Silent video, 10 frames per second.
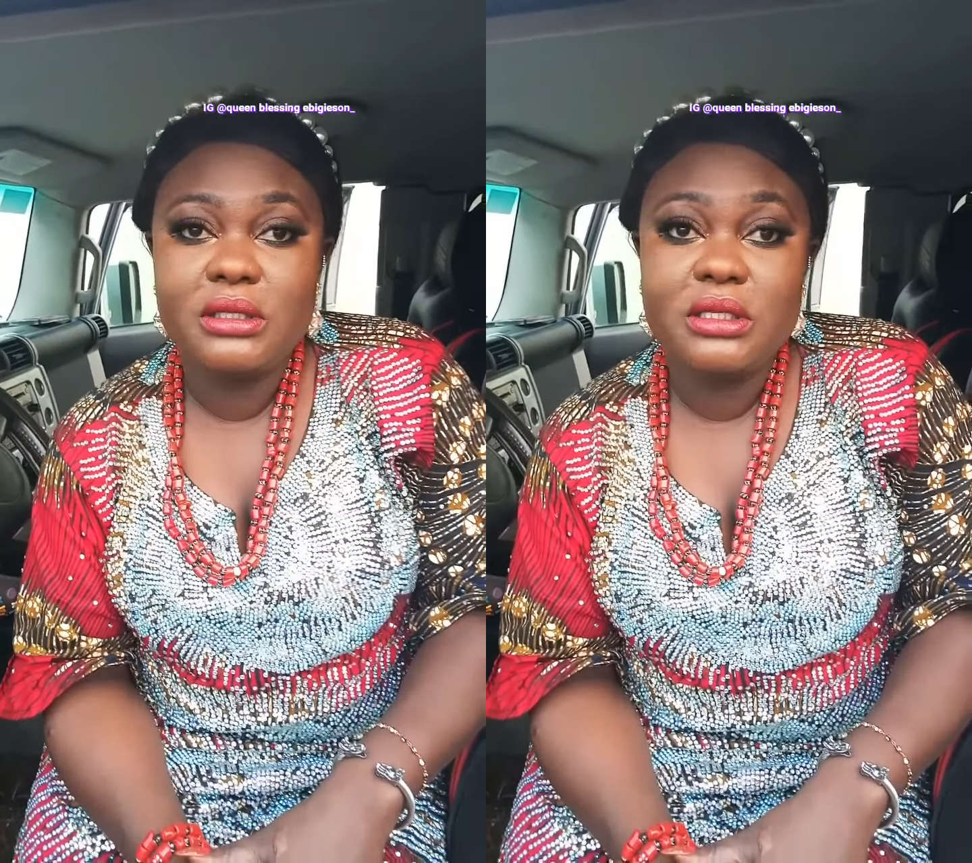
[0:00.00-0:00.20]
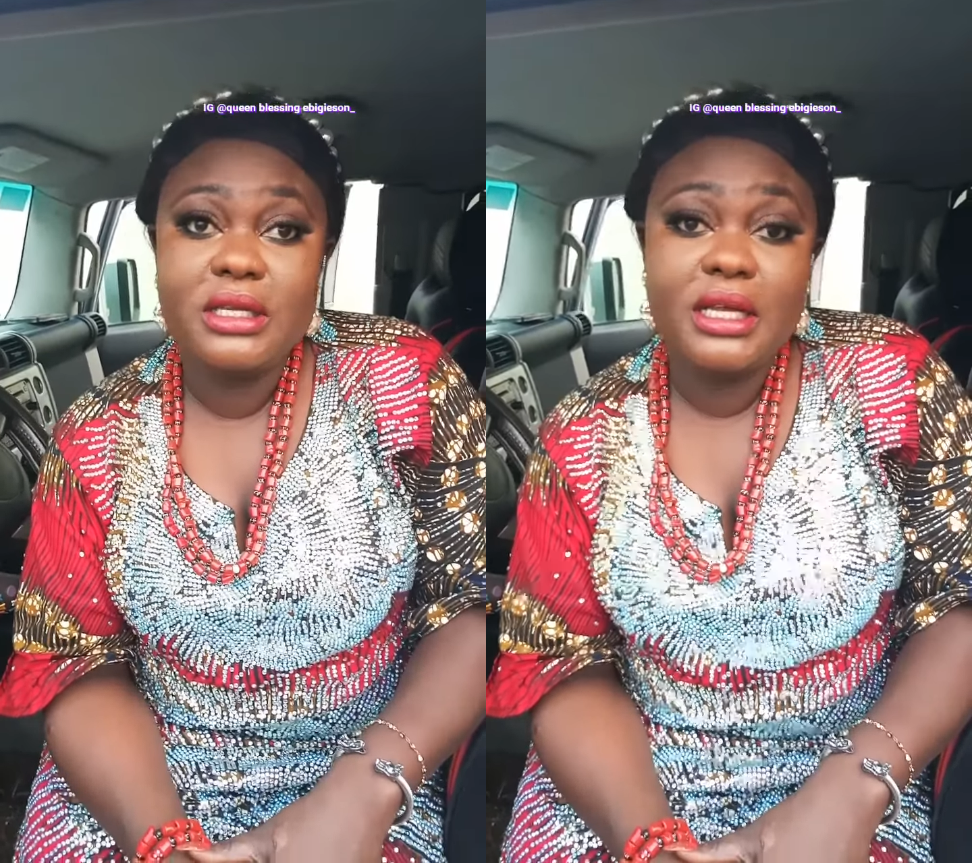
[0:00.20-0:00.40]

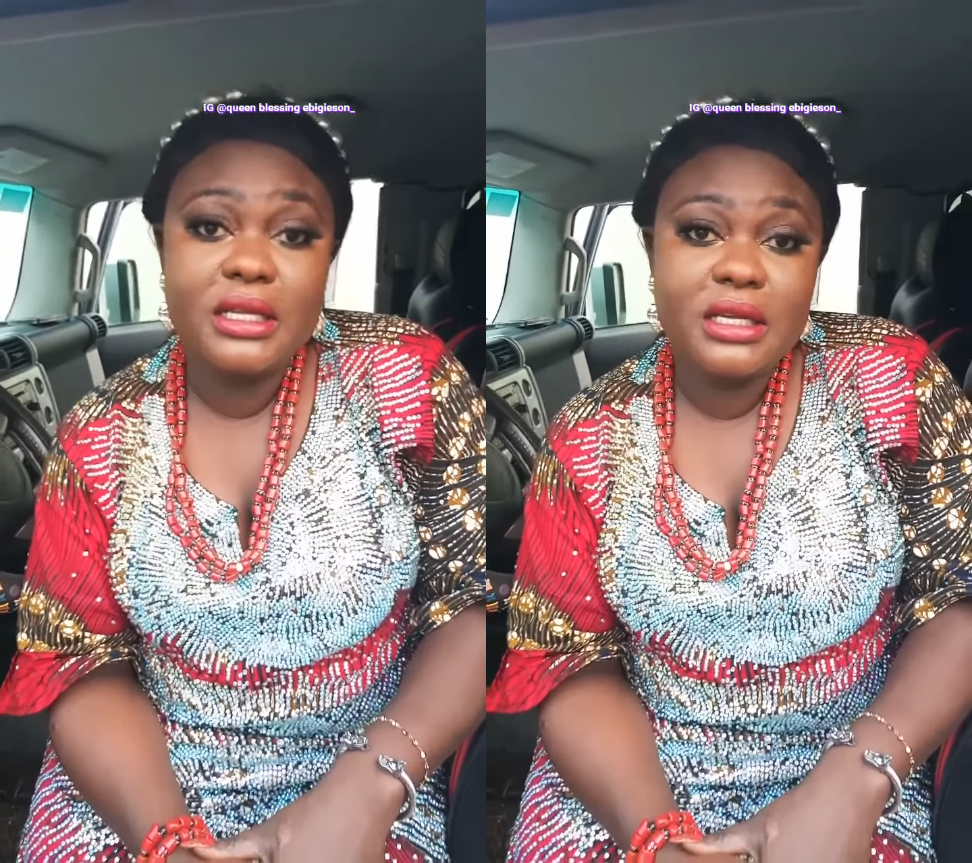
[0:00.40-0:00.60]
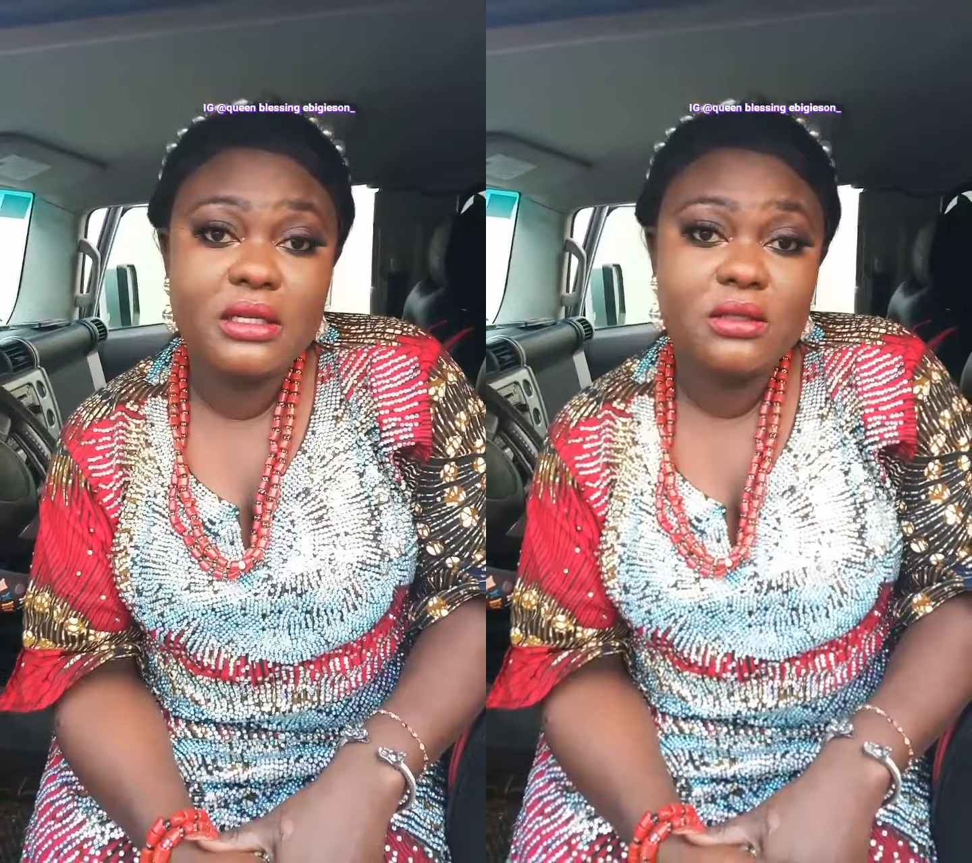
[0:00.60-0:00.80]

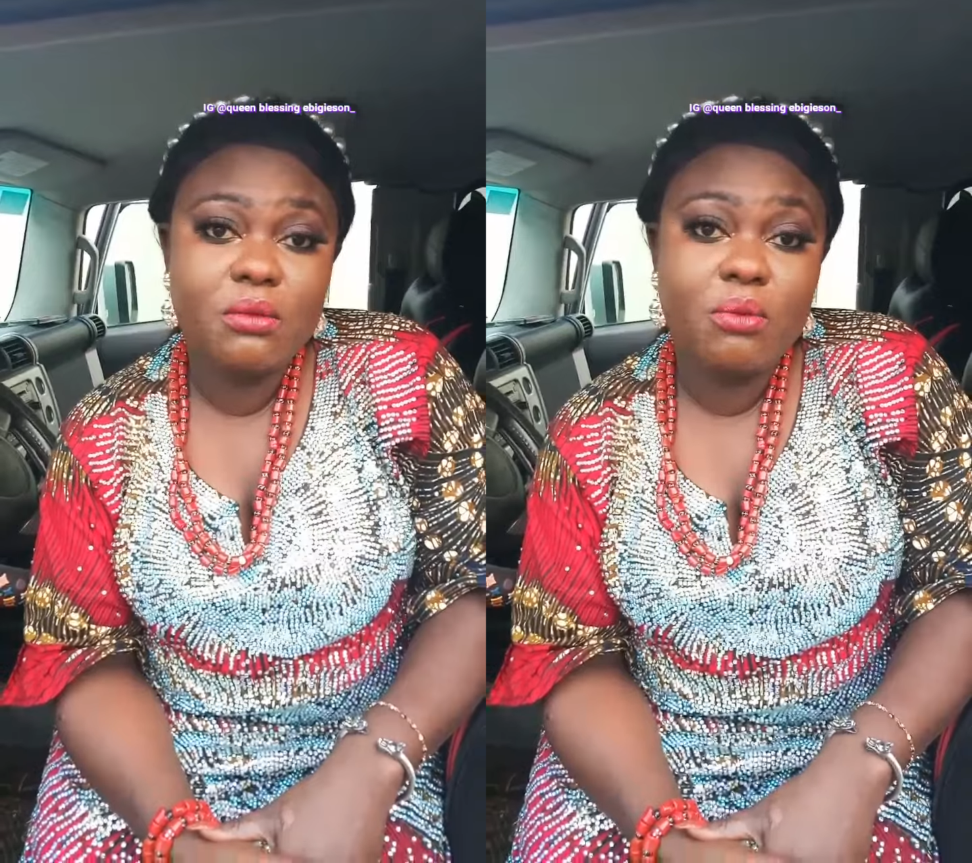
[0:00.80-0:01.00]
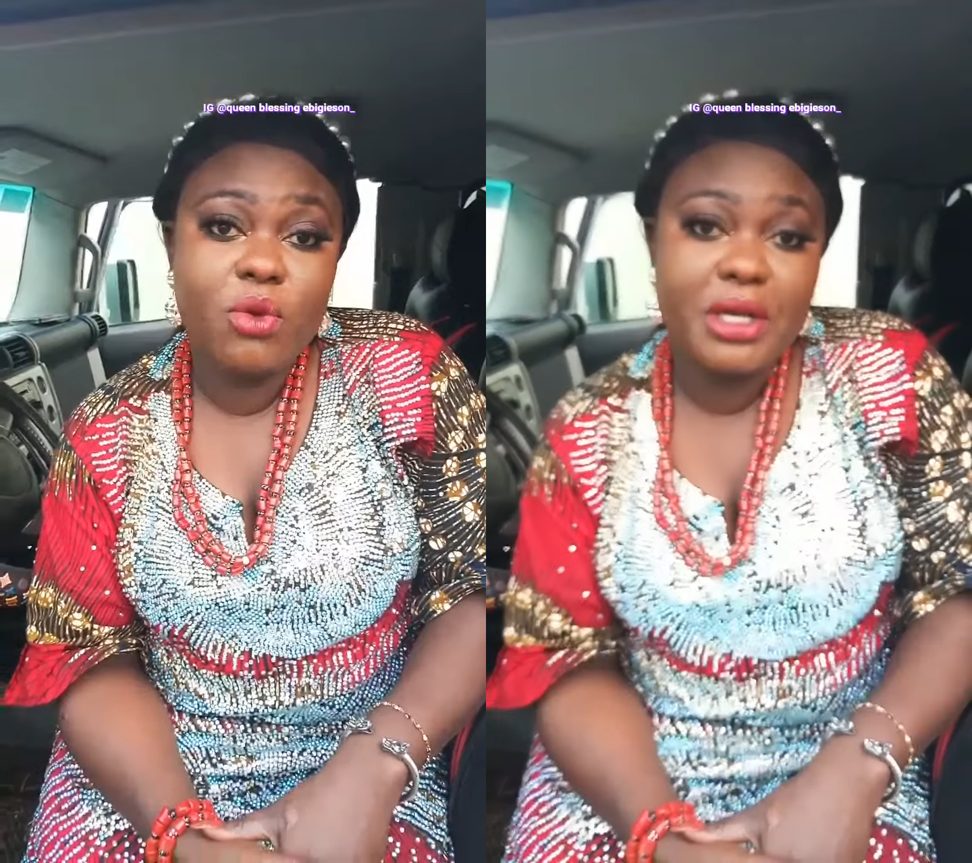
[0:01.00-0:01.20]
sending
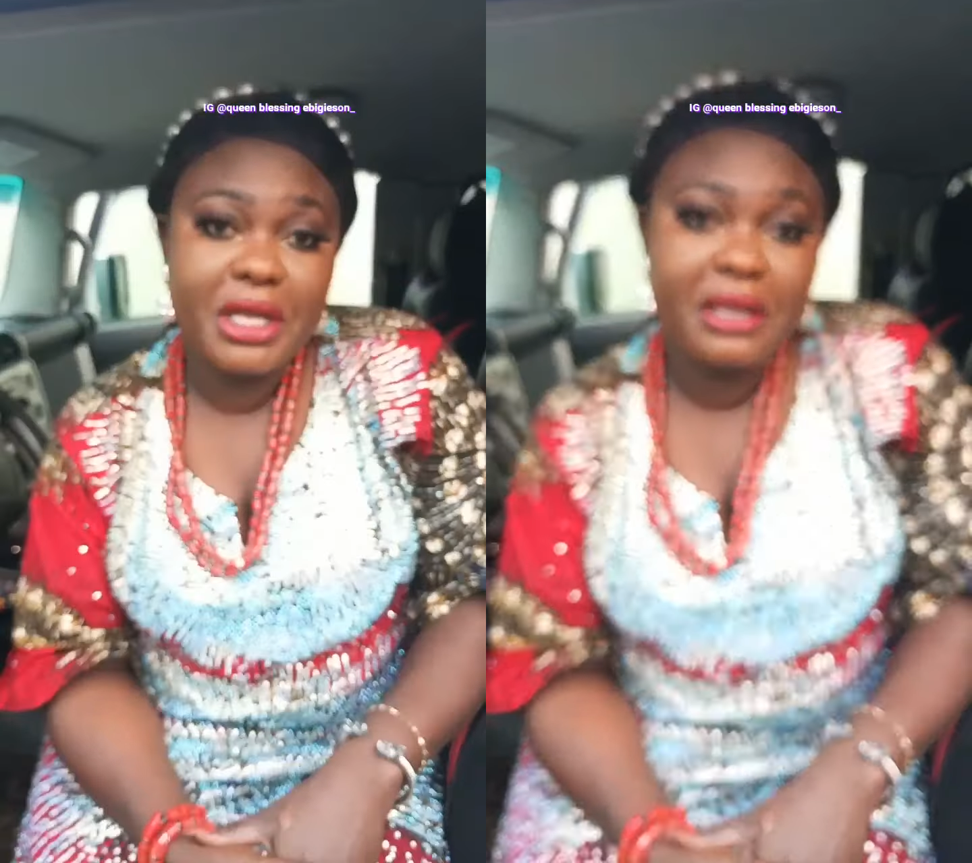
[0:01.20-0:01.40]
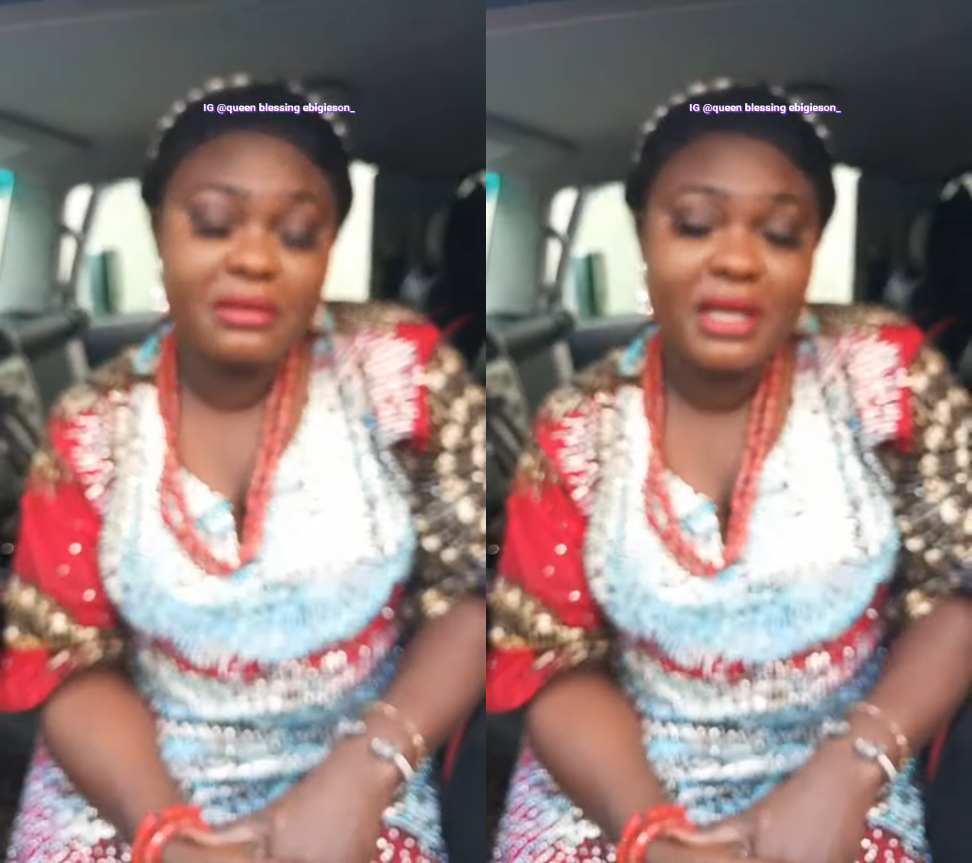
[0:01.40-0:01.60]
money,